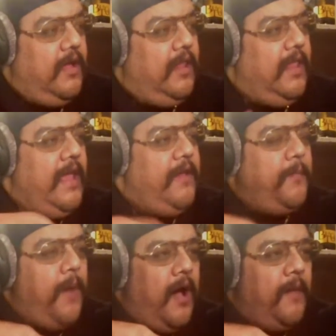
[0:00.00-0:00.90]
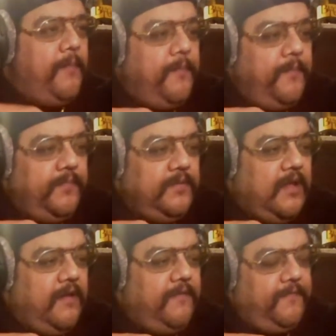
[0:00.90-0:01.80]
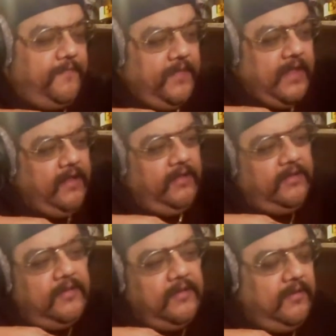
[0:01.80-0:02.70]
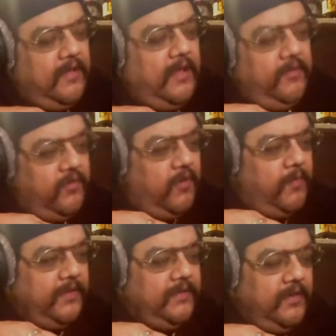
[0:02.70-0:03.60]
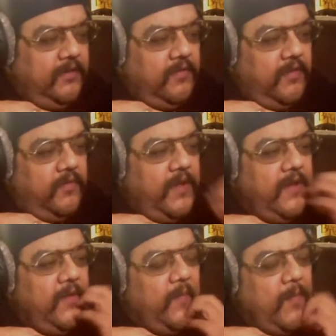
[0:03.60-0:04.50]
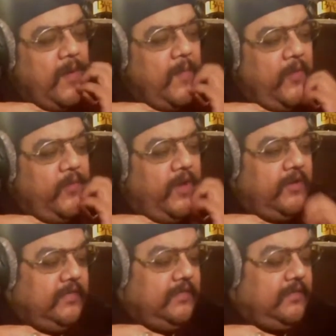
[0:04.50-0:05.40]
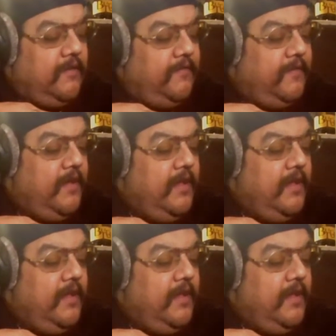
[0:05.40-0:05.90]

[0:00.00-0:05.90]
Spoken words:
Latin pop stuff that I grew up listening to on the radio, where my mom had records and stuff.